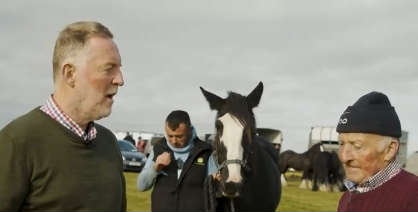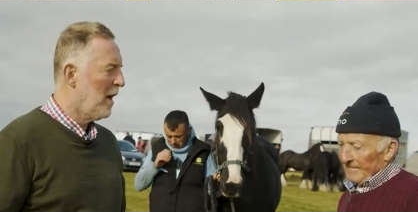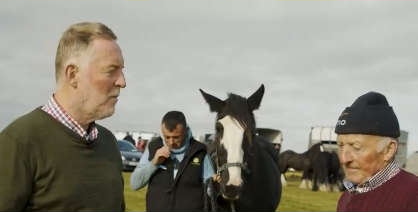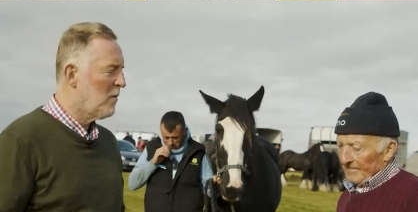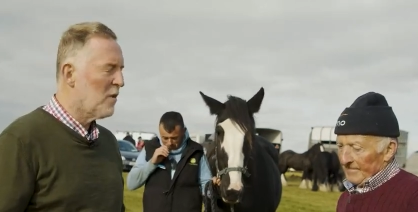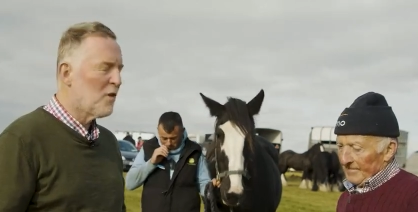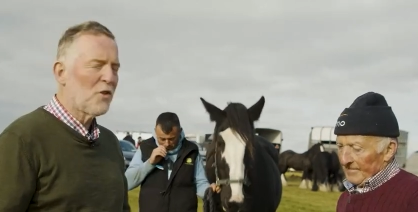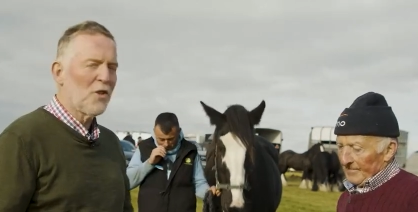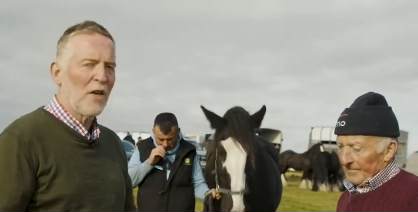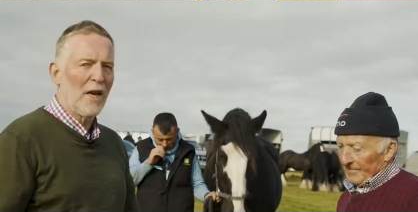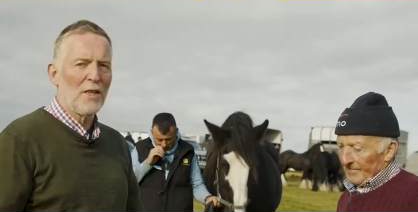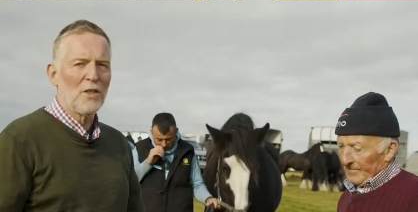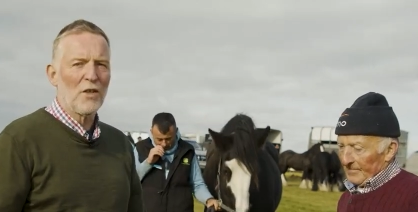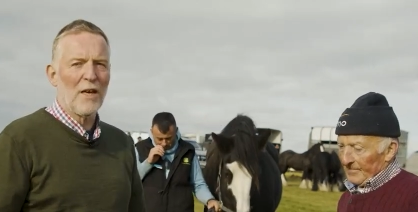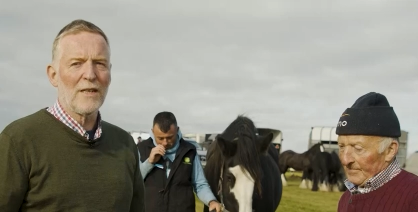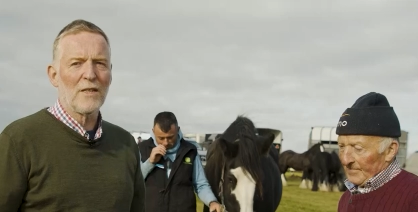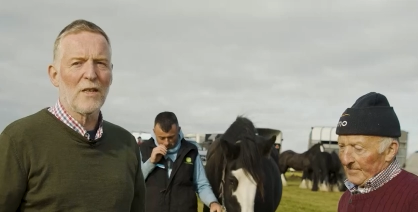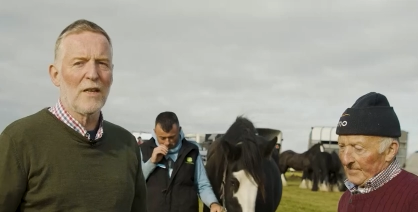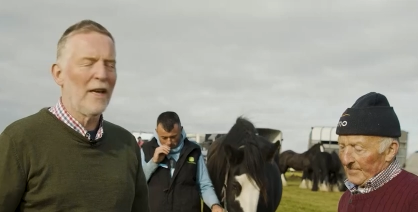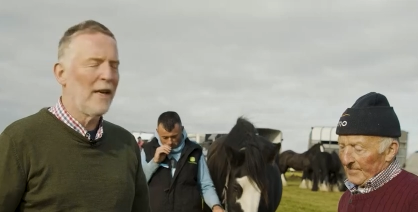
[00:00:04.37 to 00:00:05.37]
Speaker 1: I'm with
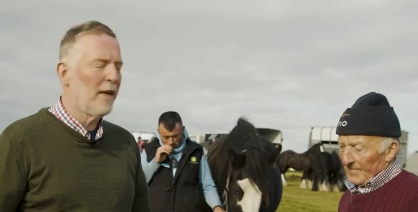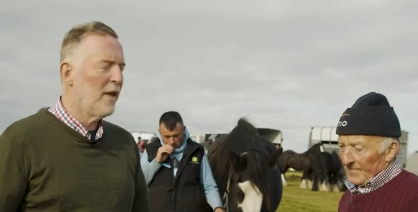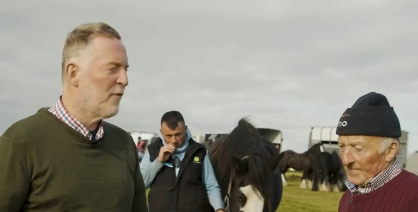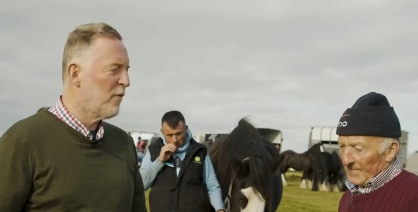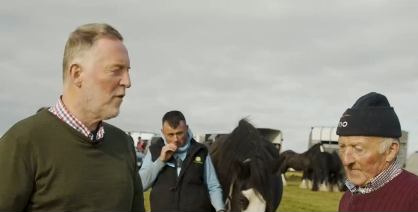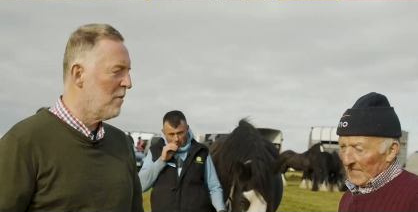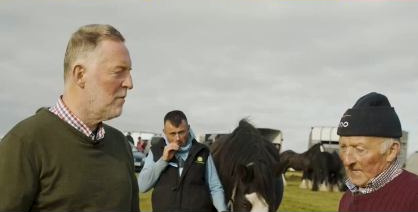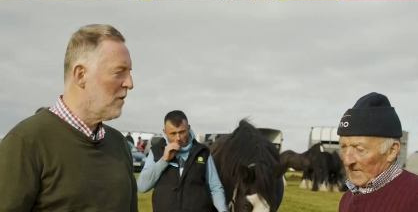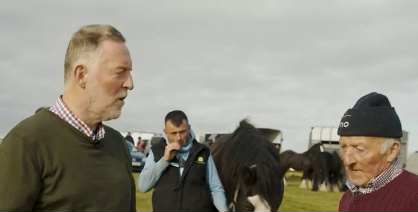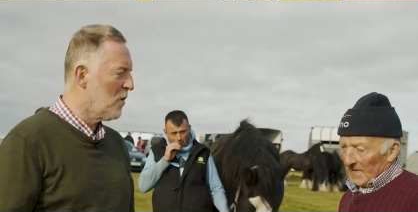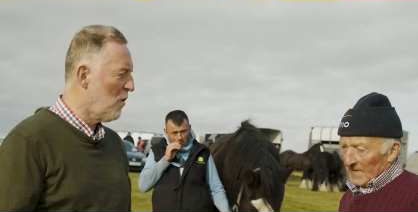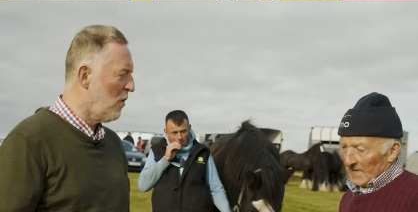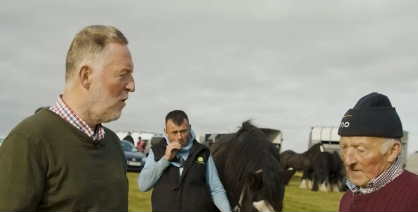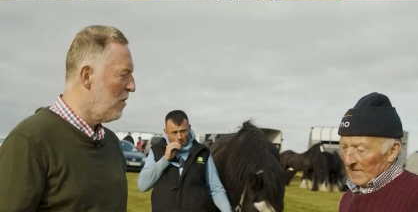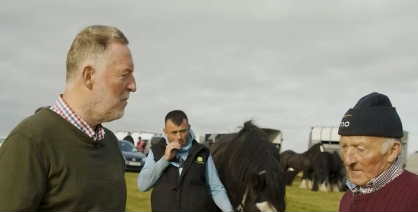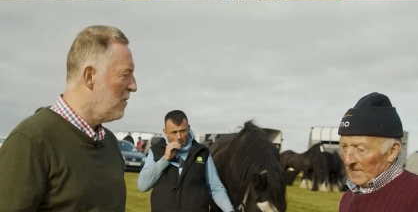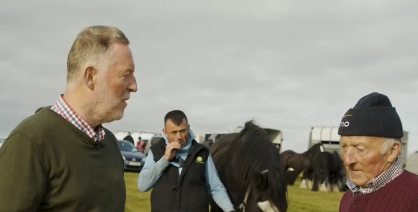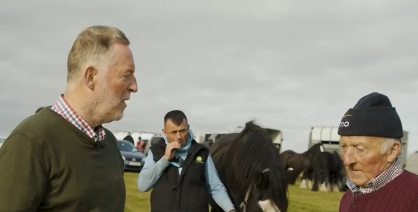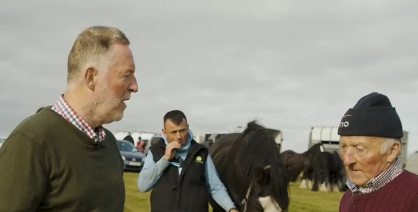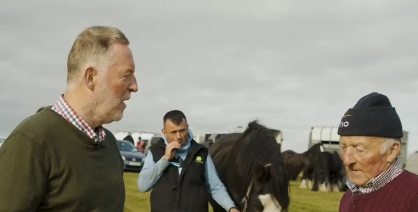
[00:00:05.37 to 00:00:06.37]
JJ Delaney from
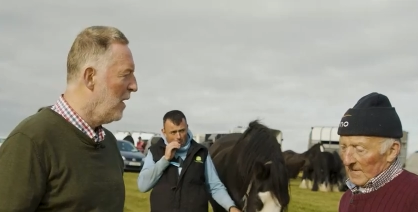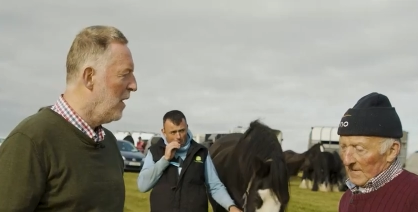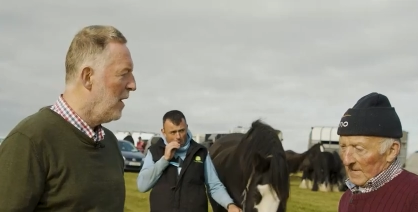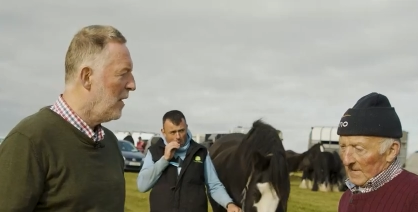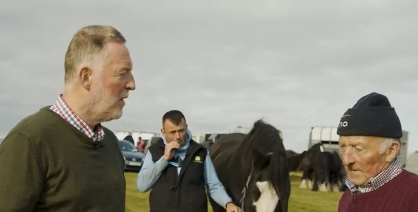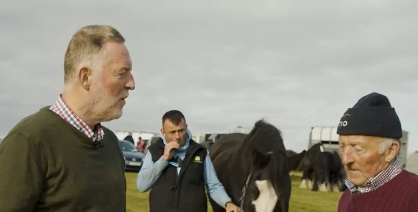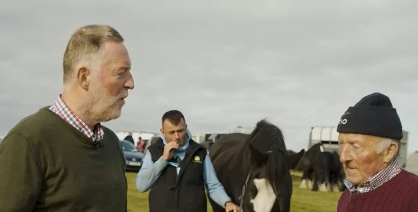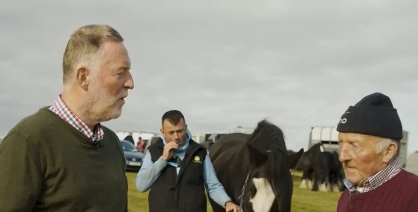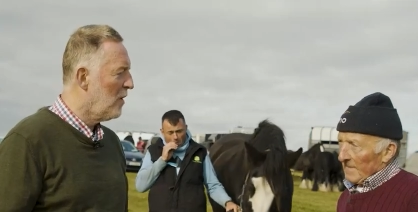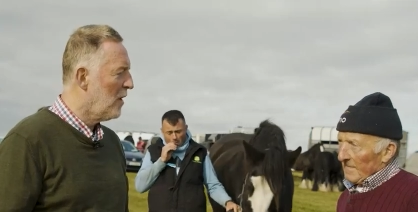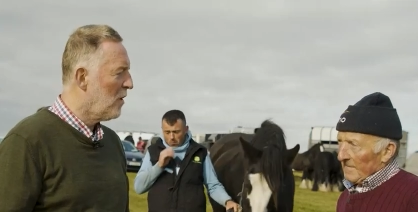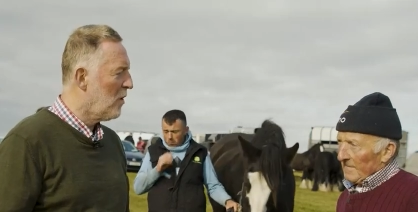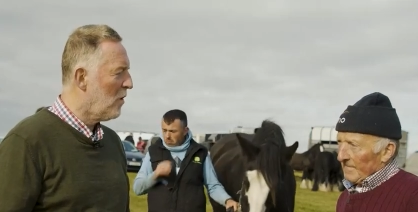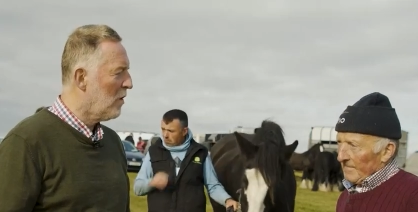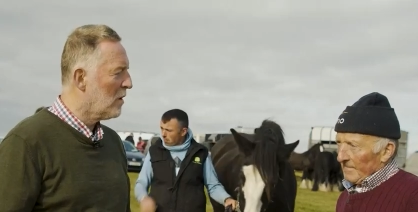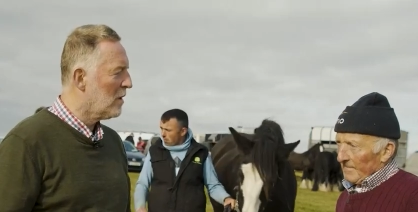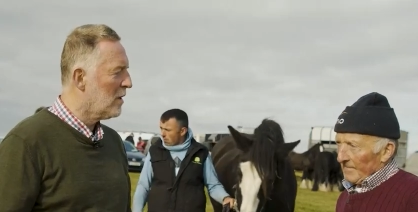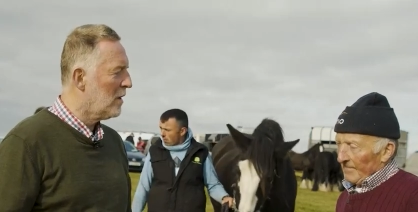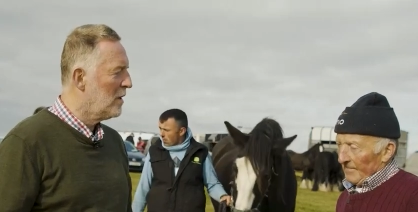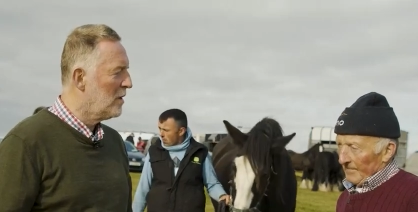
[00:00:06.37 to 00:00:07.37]
McCroom in County Cork.